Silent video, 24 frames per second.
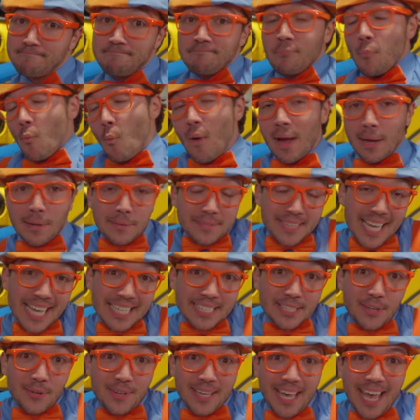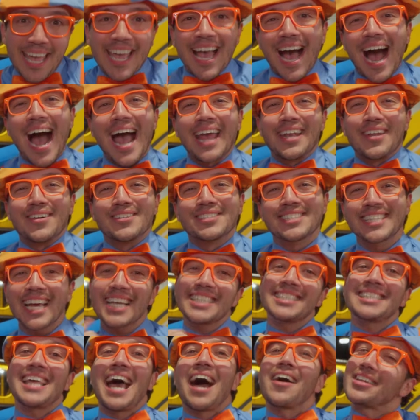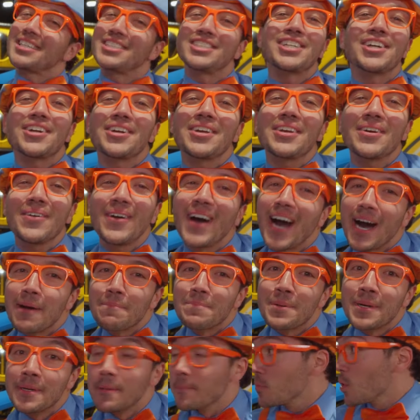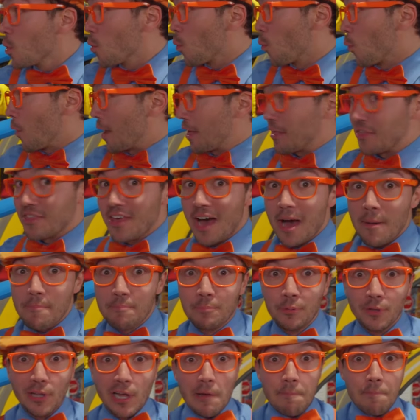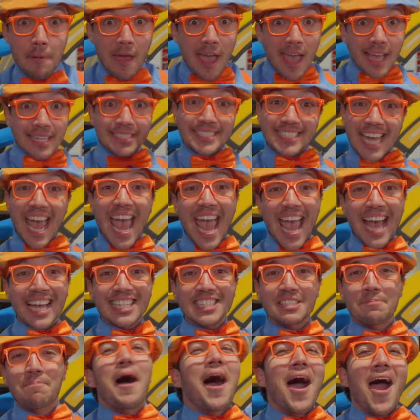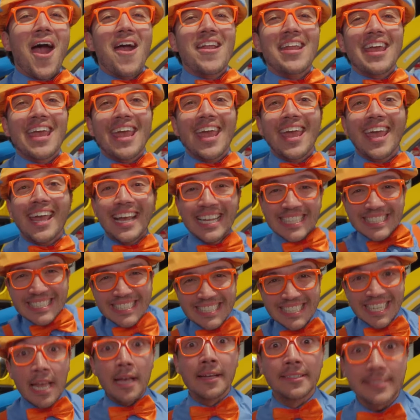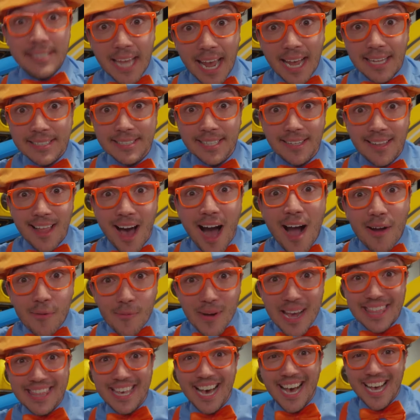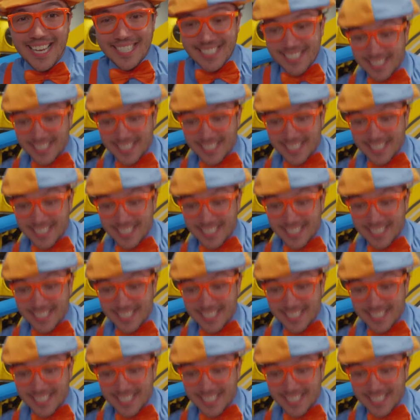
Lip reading: Well, that's okay. I know just how to cheer you up with the Blippi dance party. Dance along with us.